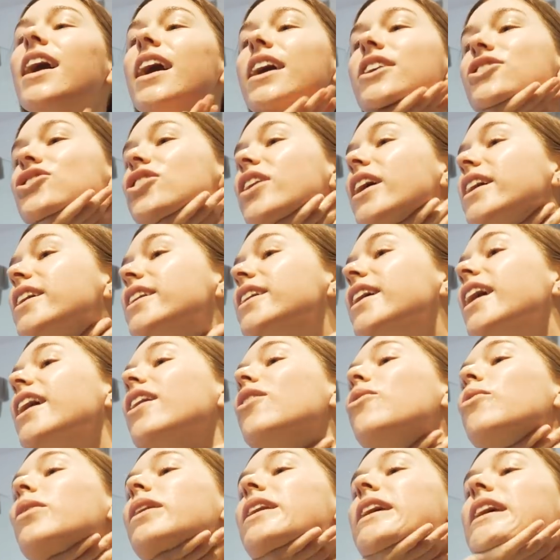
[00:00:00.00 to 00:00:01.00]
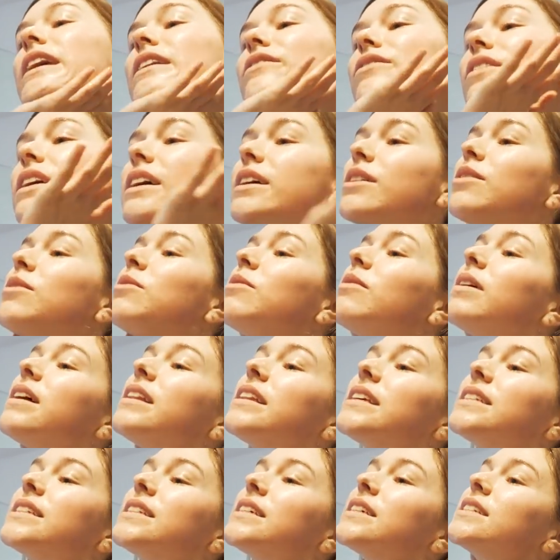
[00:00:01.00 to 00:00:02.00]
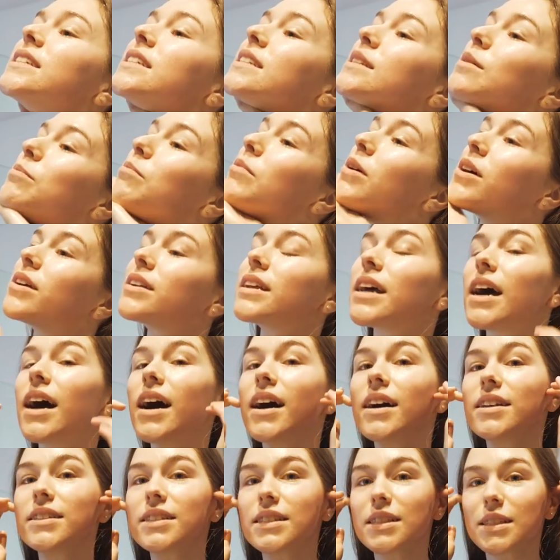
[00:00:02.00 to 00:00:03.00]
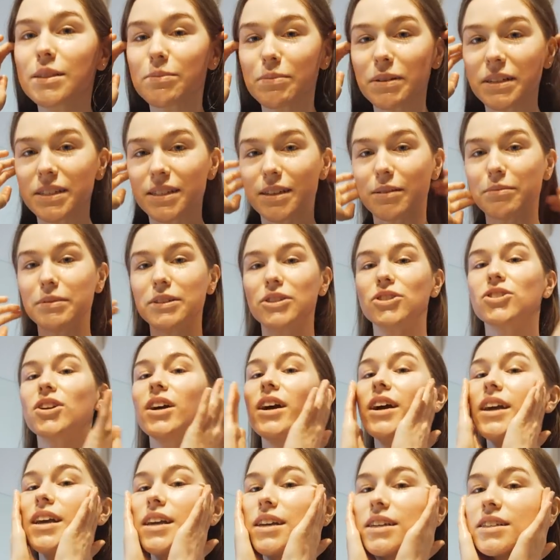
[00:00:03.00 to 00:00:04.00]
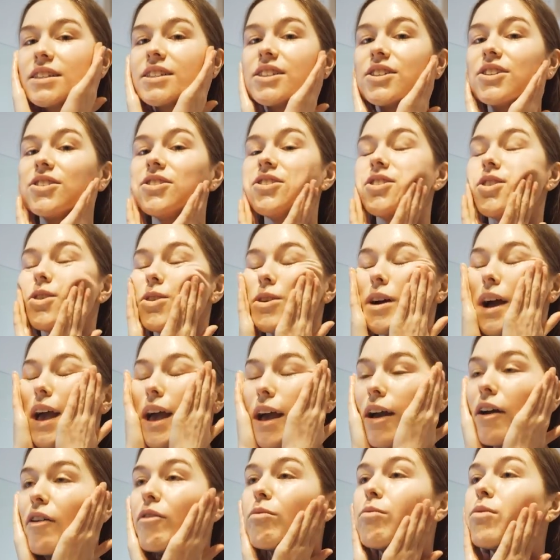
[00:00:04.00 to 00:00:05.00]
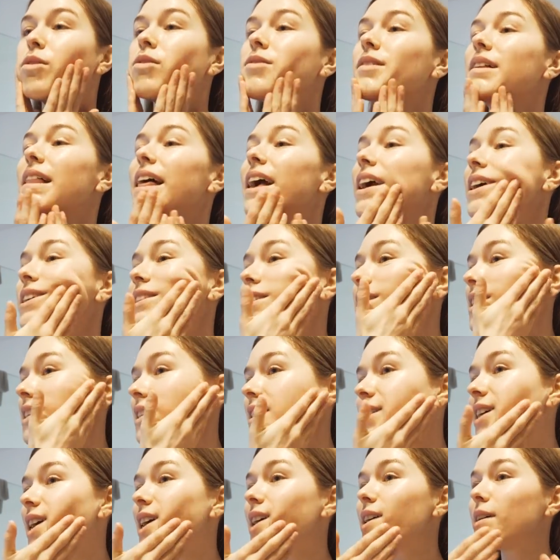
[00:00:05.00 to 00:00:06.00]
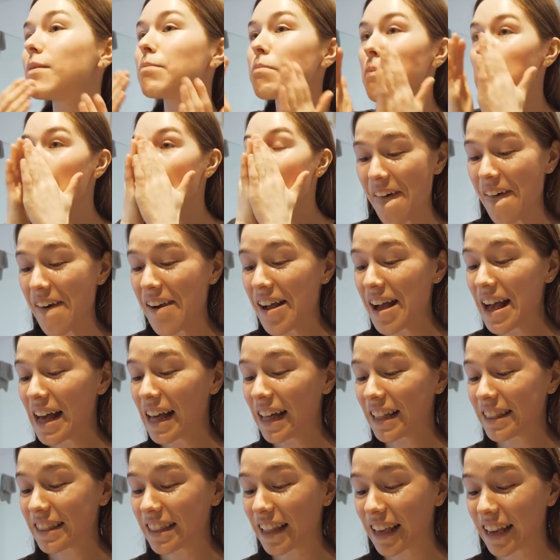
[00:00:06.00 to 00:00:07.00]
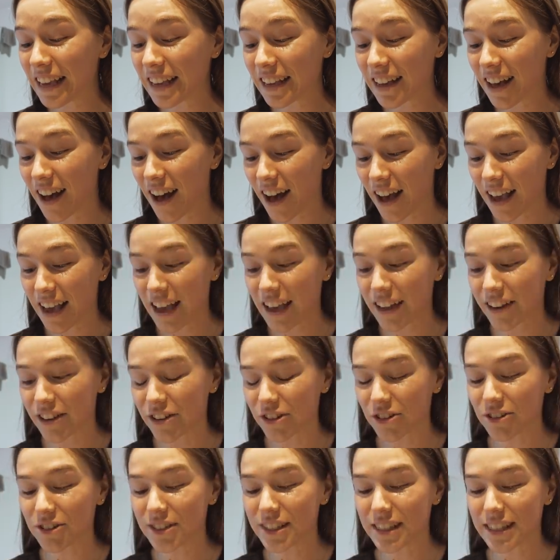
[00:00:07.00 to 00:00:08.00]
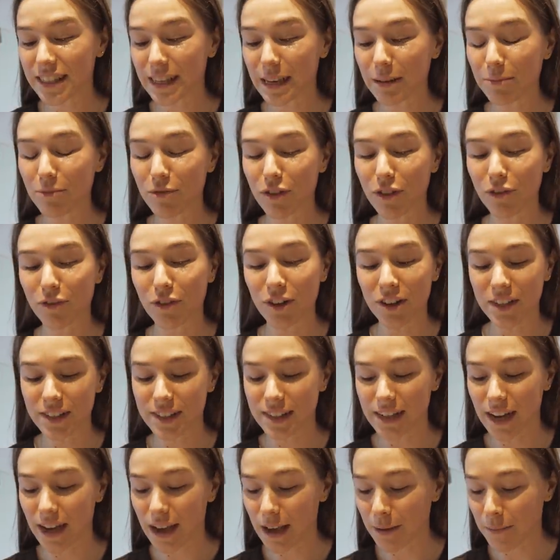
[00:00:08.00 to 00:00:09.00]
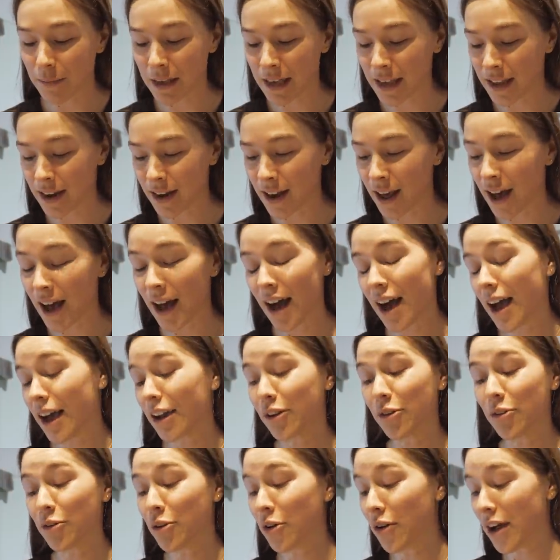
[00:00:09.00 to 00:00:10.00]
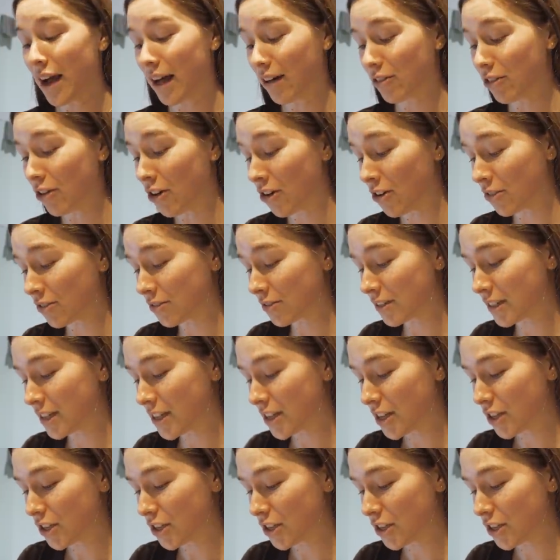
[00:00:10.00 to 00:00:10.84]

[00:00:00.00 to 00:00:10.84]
I tried it out one evening while listening to some podcasts because I've been trying to have more relaxing time. Like, I had a good sleep for the first time in I don't know how long.